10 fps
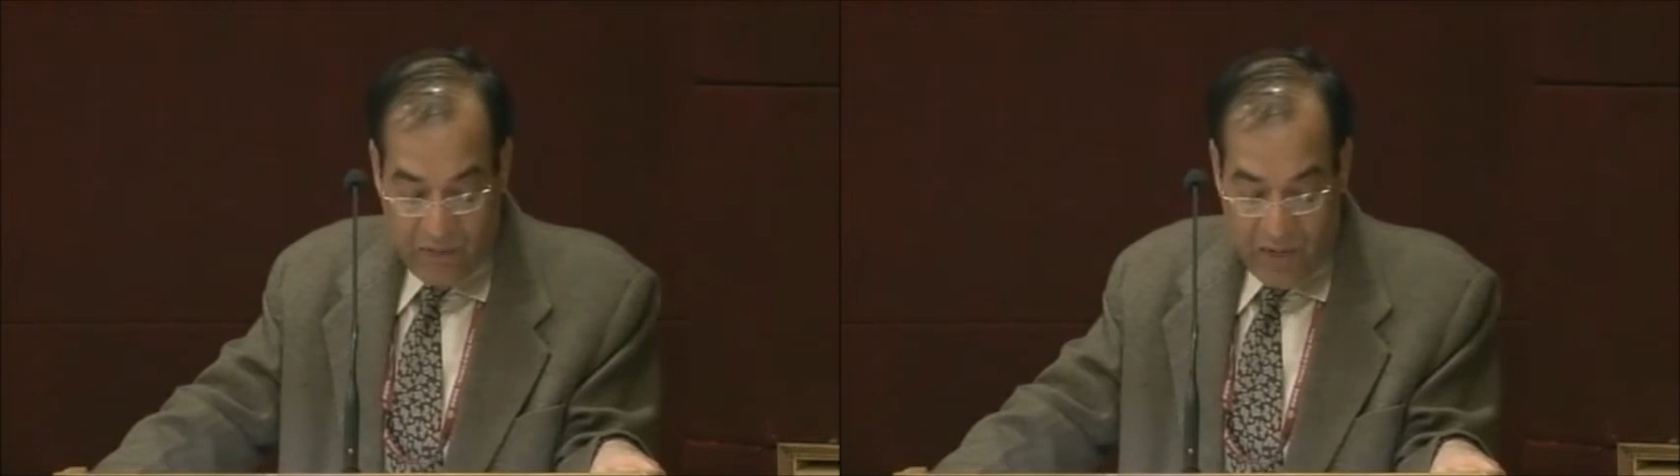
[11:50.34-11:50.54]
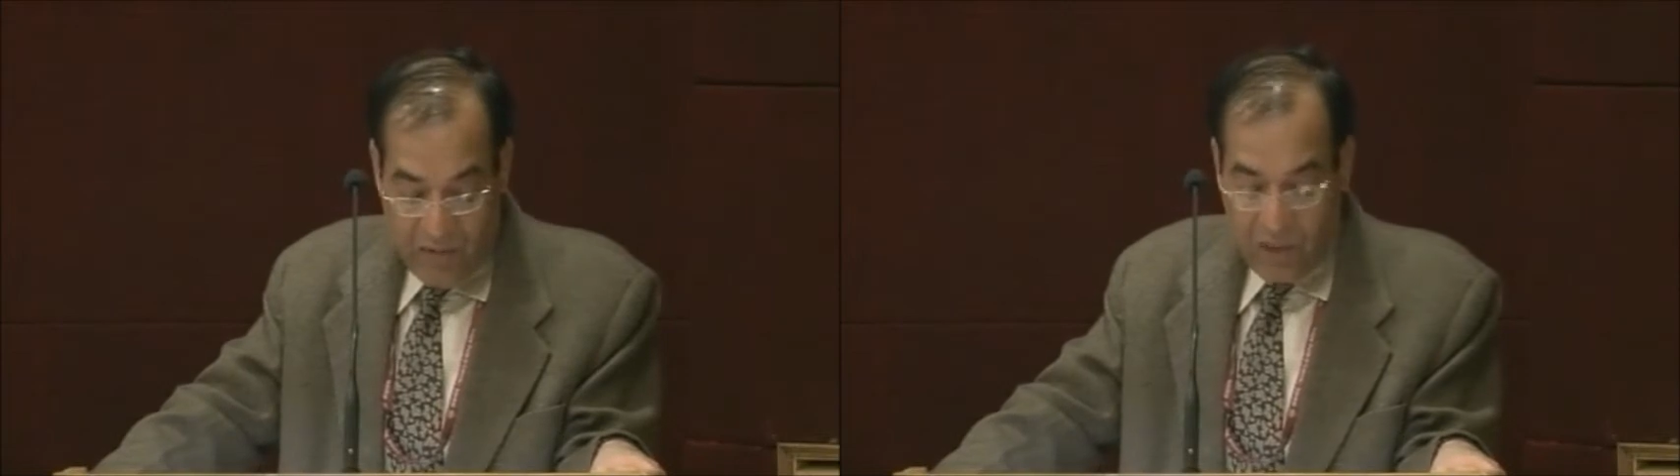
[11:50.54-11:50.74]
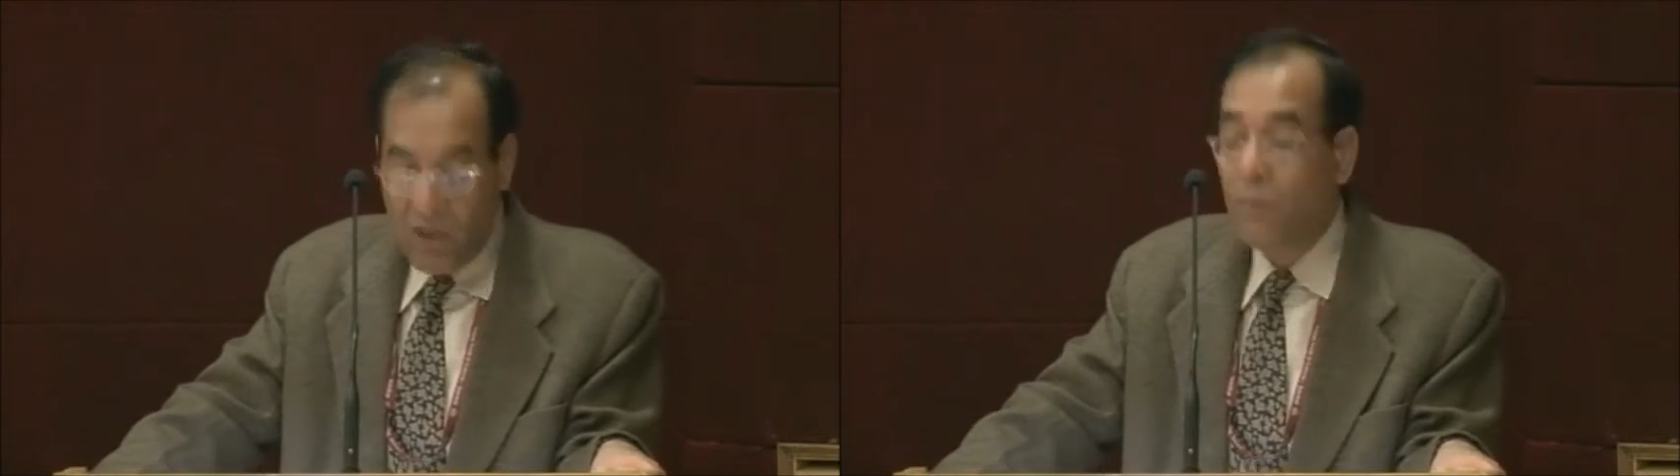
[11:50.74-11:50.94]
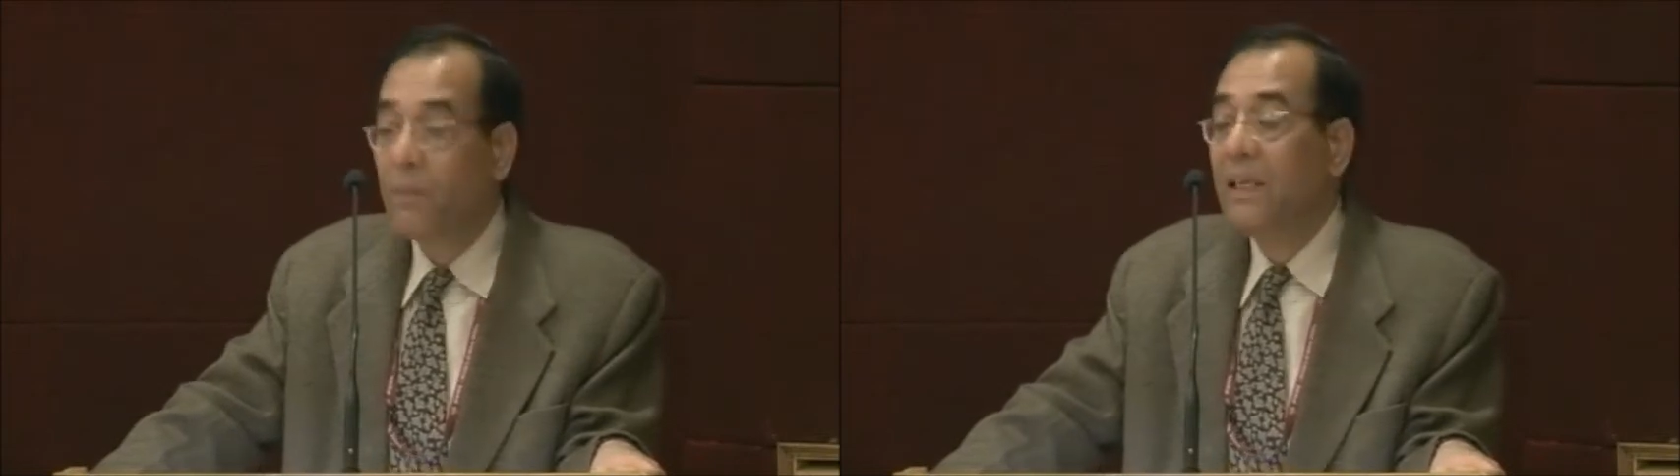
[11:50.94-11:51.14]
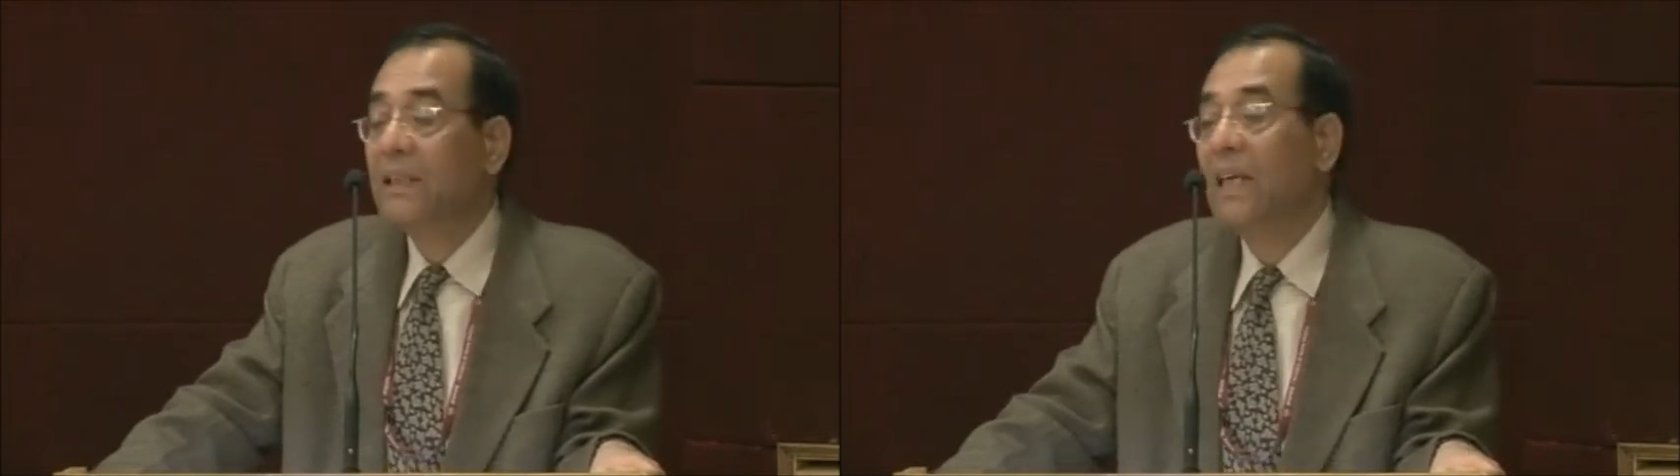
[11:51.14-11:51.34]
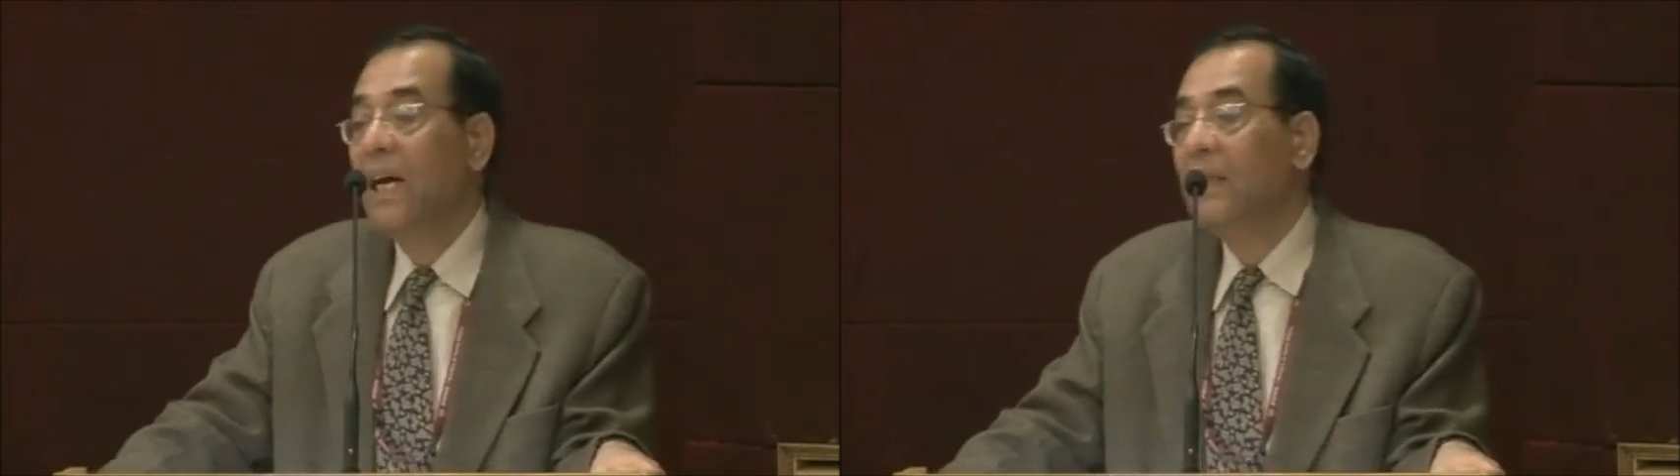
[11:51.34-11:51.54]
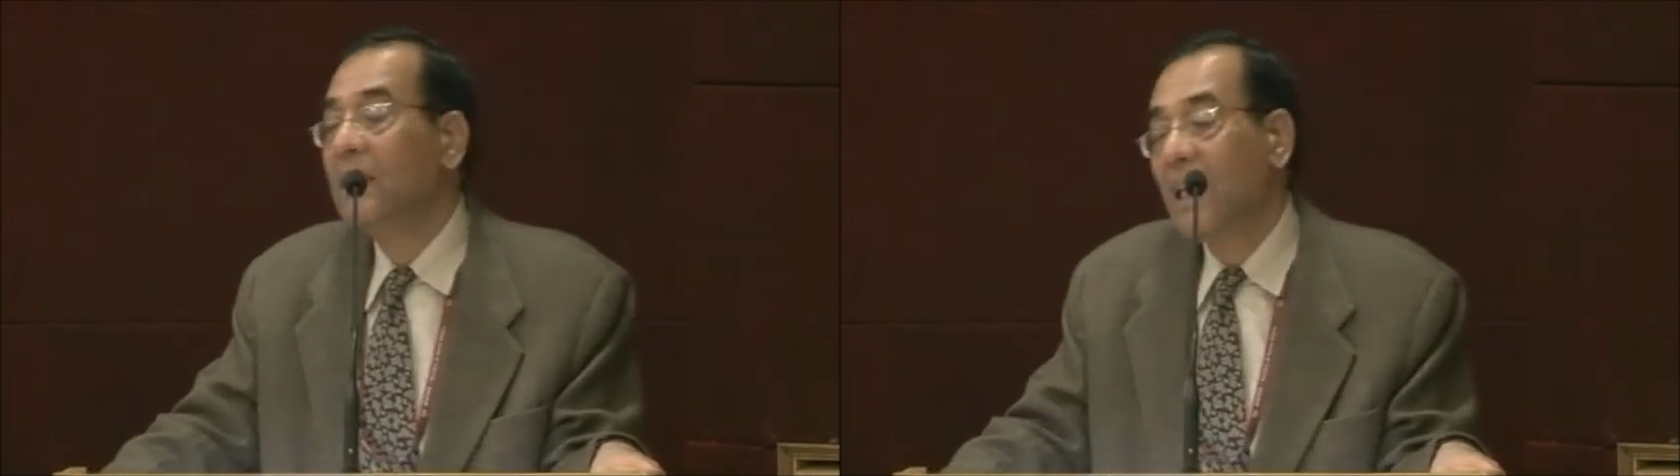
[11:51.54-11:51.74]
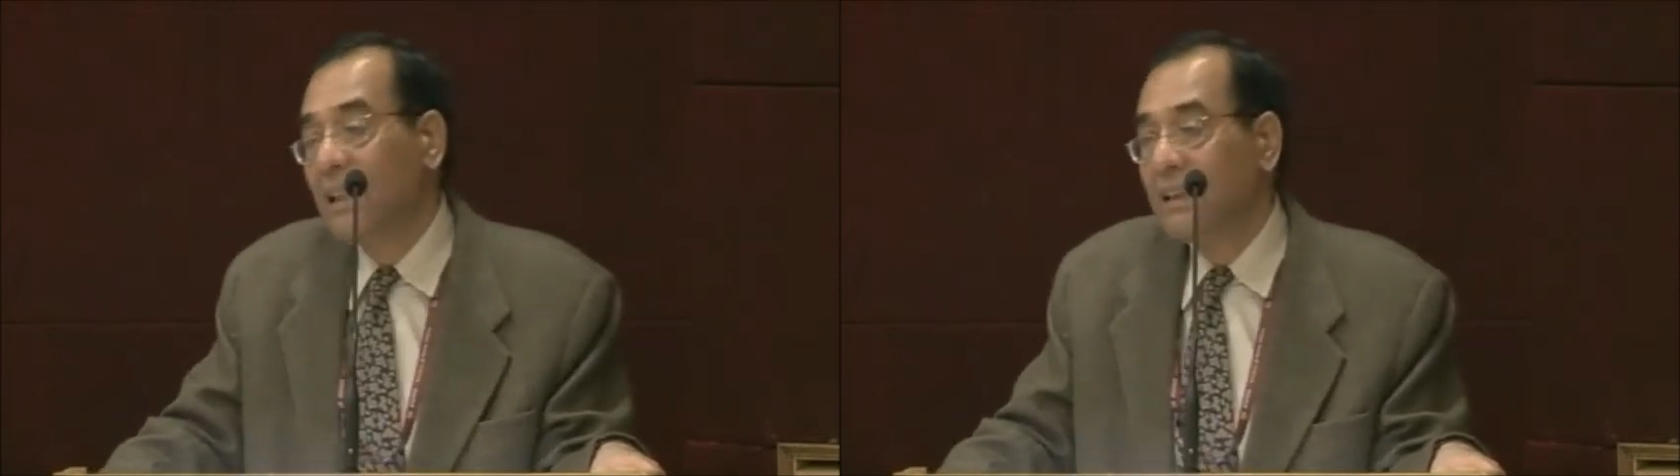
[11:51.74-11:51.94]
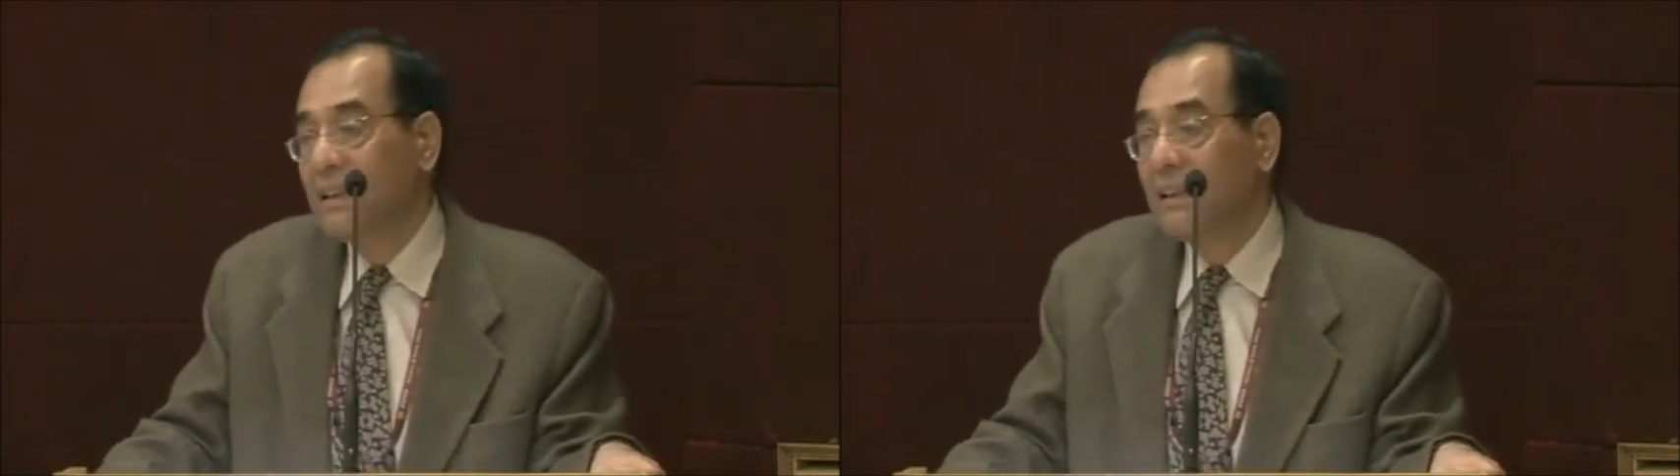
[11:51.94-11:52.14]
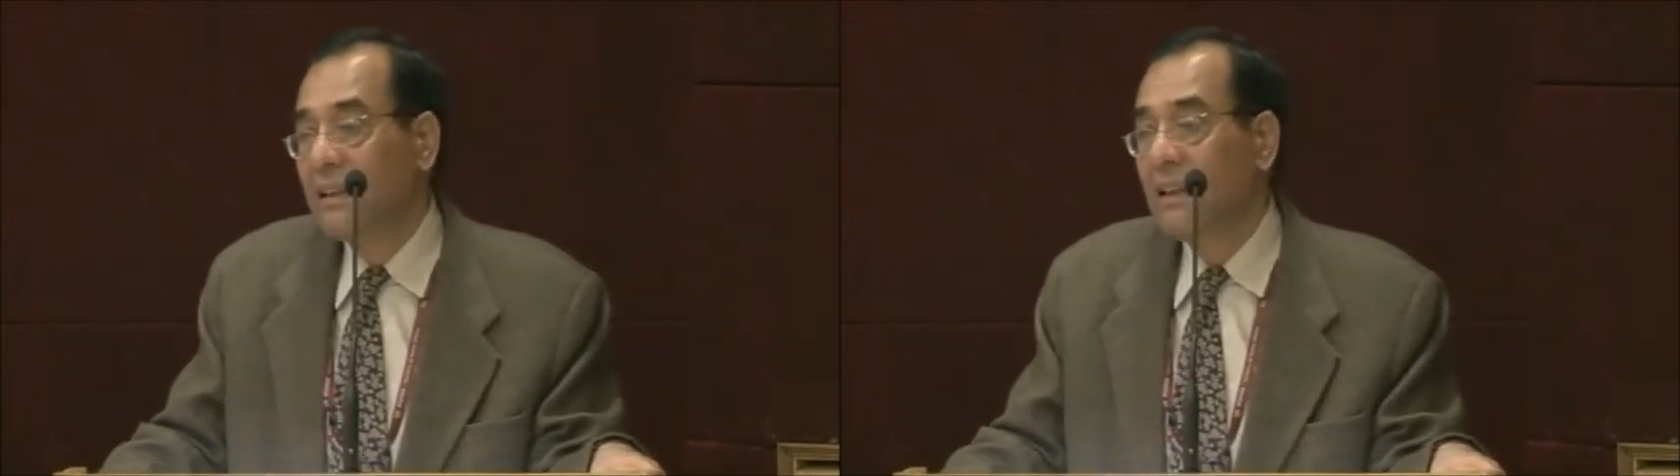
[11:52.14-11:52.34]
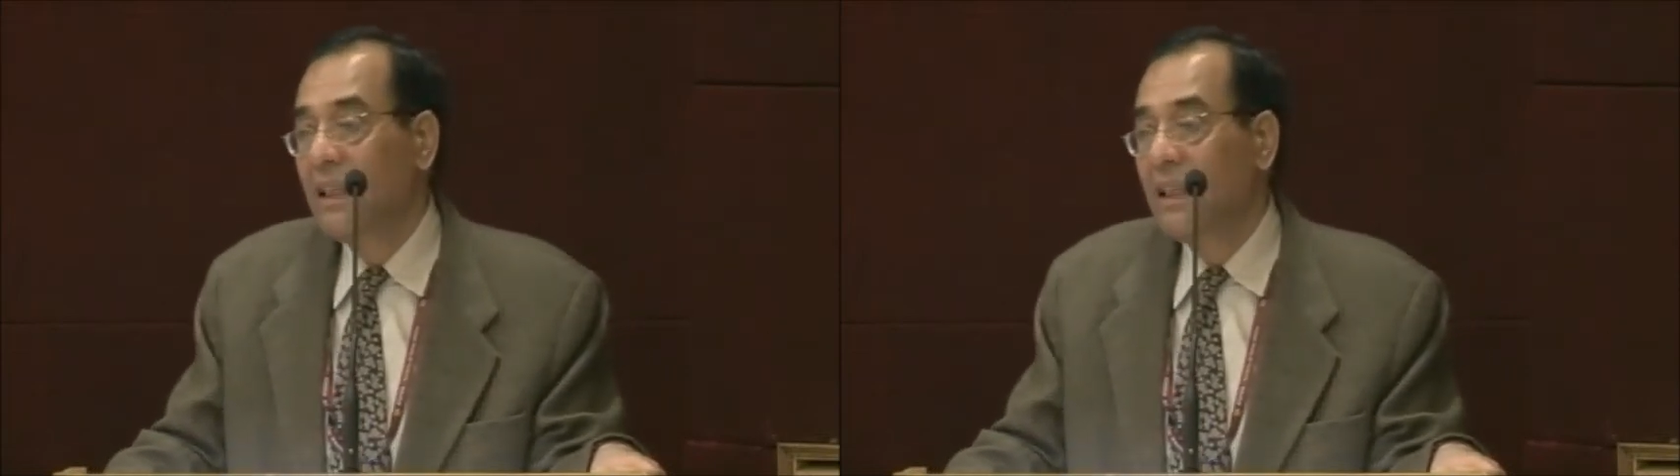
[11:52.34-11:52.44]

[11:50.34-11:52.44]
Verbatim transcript: we have a corporates and terrorists.